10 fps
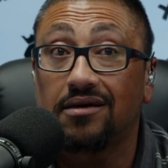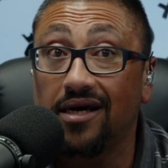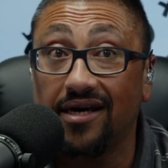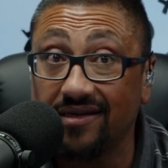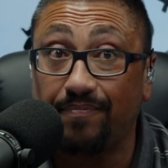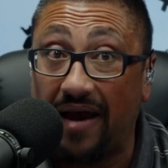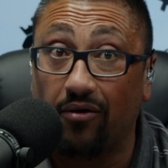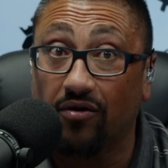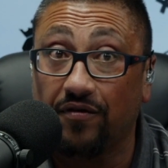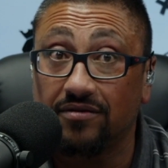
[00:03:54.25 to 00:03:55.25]
it isn't
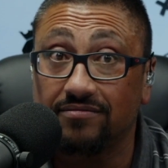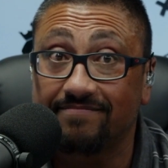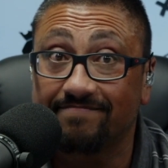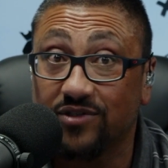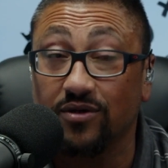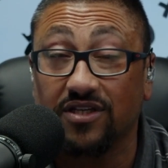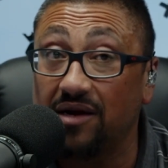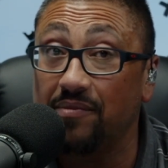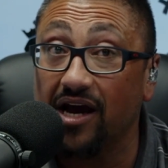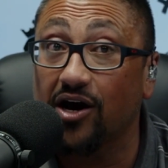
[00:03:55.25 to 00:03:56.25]
powerful. So it's going
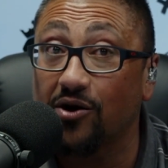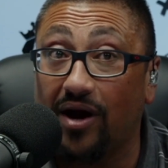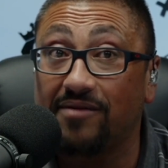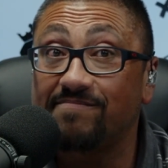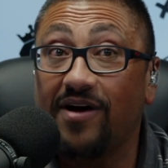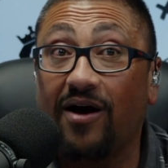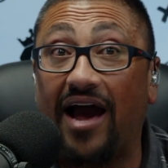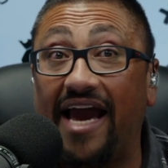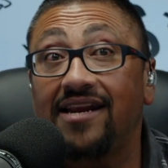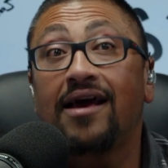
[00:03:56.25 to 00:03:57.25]
to be a good one. All
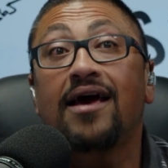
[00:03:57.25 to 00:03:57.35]
right.